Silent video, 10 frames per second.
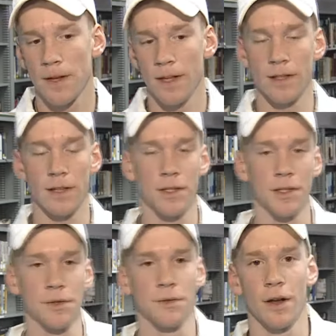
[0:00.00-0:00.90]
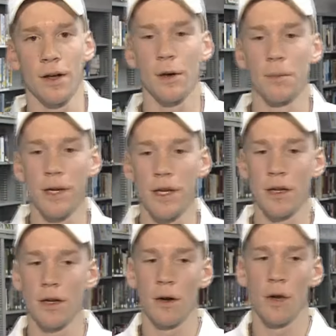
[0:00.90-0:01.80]
It's just fun, you
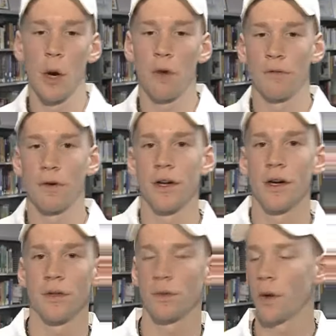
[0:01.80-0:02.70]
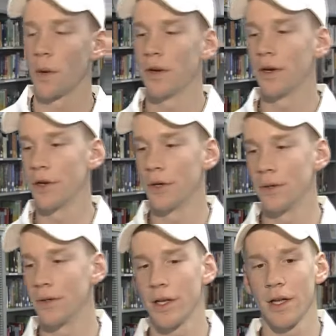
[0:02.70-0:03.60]
know, knowing for a year it's what I wanted to
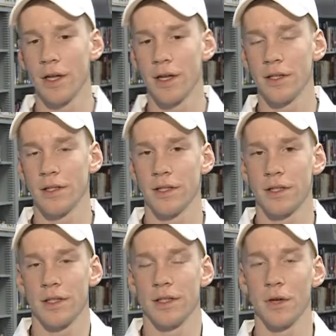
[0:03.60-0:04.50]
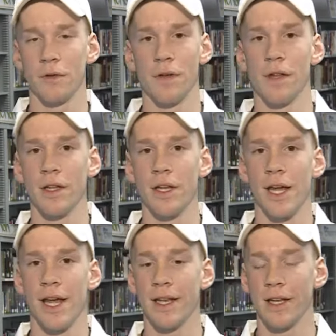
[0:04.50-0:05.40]
do. It's a good feeling,
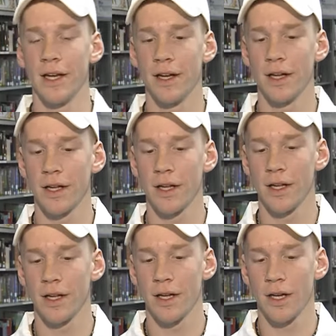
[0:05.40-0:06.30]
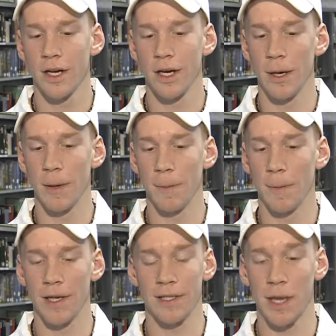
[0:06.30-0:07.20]
and
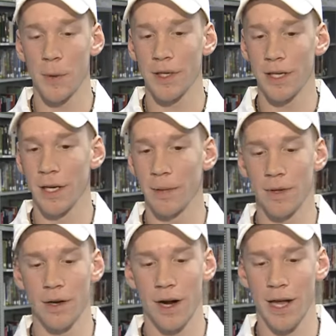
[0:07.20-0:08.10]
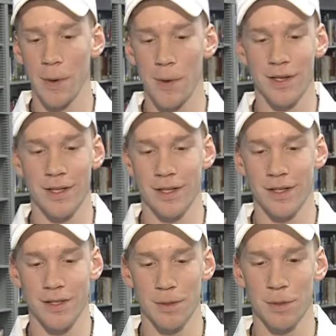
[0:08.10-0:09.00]
I just can't wait to get up there. I can't wait
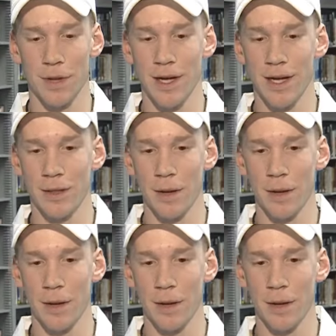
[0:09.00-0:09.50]
to play